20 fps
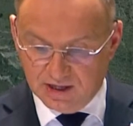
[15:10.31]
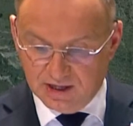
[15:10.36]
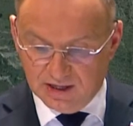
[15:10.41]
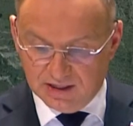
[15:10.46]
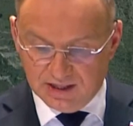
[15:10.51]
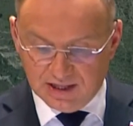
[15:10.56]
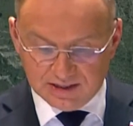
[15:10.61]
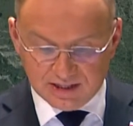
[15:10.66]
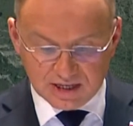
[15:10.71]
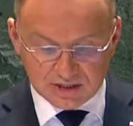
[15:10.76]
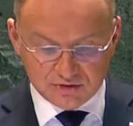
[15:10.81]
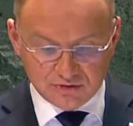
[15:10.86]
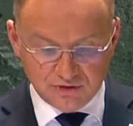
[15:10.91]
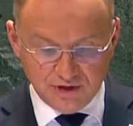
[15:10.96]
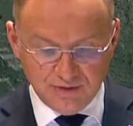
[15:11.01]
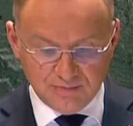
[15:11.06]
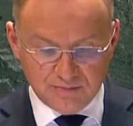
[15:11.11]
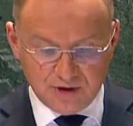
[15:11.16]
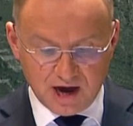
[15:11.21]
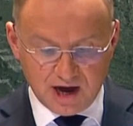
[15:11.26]
Let us
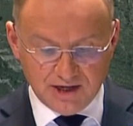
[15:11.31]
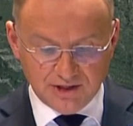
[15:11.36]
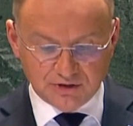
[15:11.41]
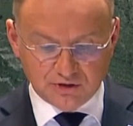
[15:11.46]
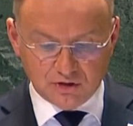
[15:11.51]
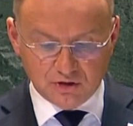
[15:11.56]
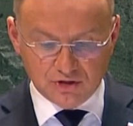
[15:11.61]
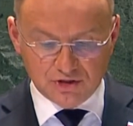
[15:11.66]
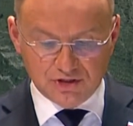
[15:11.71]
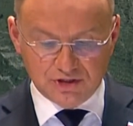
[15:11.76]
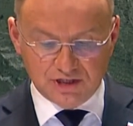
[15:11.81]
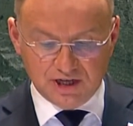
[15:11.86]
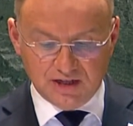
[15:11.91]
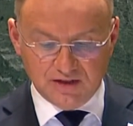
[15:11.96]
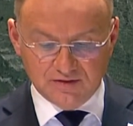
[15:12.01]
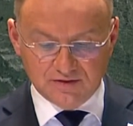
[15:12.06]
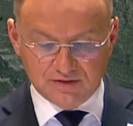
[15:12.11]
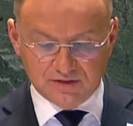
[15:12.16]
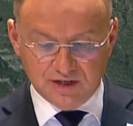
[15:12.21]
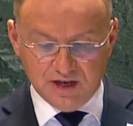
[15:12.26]
remind
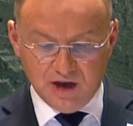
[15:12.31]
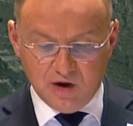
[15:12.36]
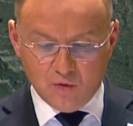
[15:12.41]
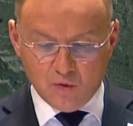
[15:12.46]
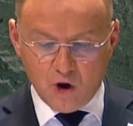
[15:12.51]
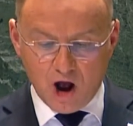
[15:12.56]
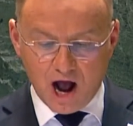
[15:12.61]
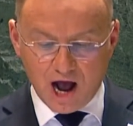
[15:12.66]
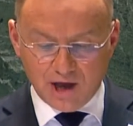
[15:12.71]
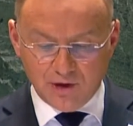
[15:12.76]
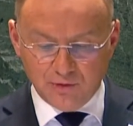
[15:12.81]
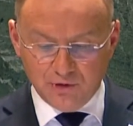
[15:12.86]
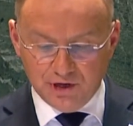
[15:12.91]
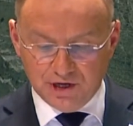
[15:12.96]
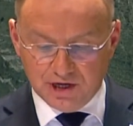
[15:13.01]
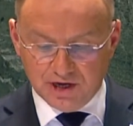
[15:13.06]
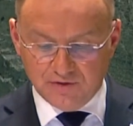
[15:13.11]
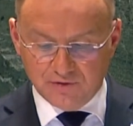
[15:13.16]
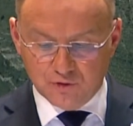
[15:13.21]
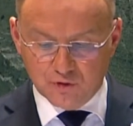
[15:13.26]
ourselves why we
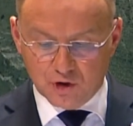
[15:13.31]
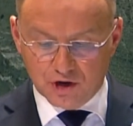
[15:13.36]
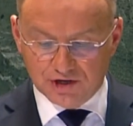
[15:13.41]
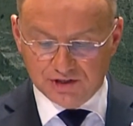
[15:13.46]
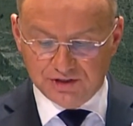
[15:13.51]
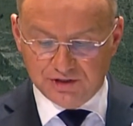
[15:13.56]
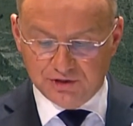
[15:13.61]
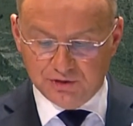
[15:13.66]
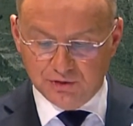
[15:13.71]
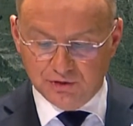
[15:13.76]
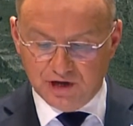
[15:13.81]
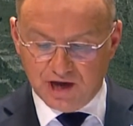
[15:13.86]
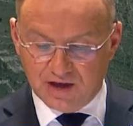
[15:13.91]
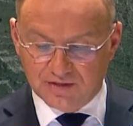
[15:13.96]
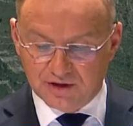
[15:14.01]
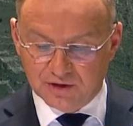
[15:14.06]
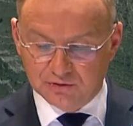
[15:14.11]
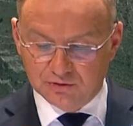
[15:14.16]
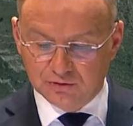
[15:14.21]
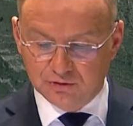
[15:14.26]
have worked
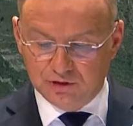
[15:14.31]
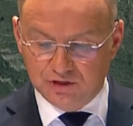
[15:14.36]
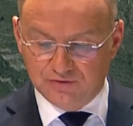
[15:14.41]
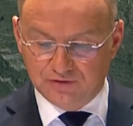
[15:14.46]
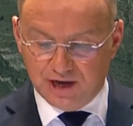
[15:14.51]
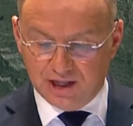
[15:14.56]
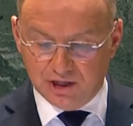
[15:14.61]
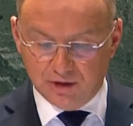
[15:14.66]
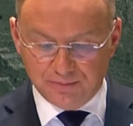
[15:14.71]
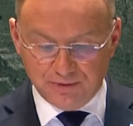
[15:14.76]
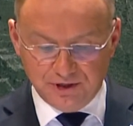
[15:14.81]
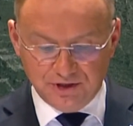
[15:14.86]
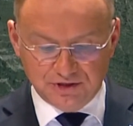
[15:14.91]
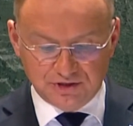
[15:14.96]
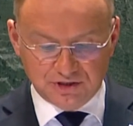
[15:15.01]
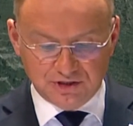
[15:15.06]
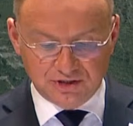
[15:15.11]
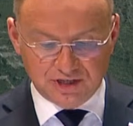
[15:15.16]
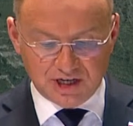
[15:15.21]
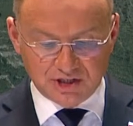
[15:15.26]
together to develop
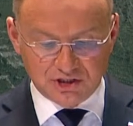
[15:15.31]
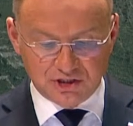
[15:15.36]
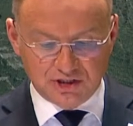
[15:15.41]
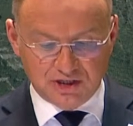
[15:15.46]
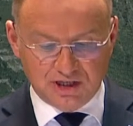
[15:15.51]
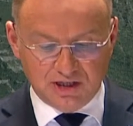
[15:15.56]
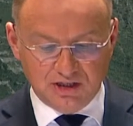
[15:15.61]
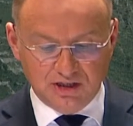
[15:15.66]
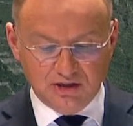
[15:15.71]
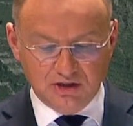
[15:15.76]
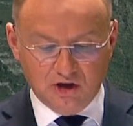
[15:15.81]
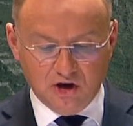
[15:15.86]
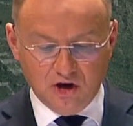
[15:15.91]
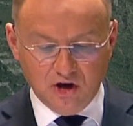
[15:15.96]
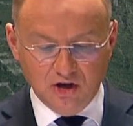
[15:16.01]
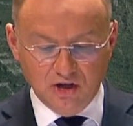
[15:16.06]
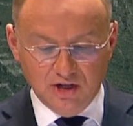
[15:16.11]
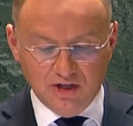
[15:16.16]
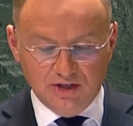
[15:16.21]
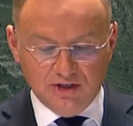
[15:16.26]
international law
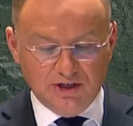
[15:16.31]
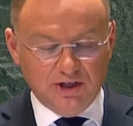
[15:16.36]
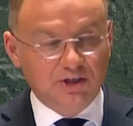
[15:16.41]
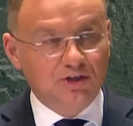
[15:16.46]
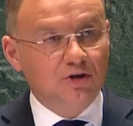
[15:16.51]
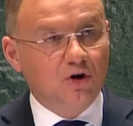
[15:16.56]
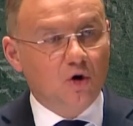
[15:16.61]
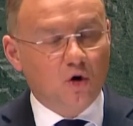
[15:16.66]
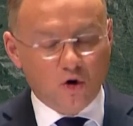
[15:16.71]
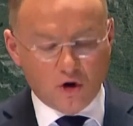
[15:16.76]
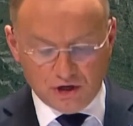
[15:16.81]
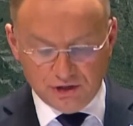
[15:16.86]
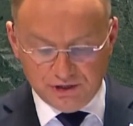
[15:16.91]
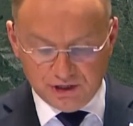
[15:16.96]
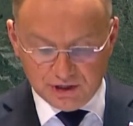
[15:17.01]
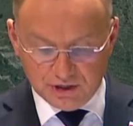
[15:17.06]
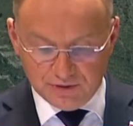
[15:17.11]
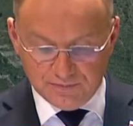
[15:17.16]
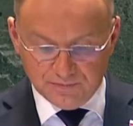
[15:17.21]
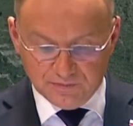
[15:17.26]
in
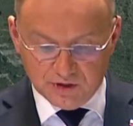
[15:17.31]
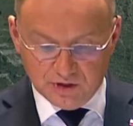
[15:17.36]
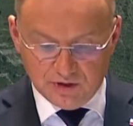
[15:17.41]
order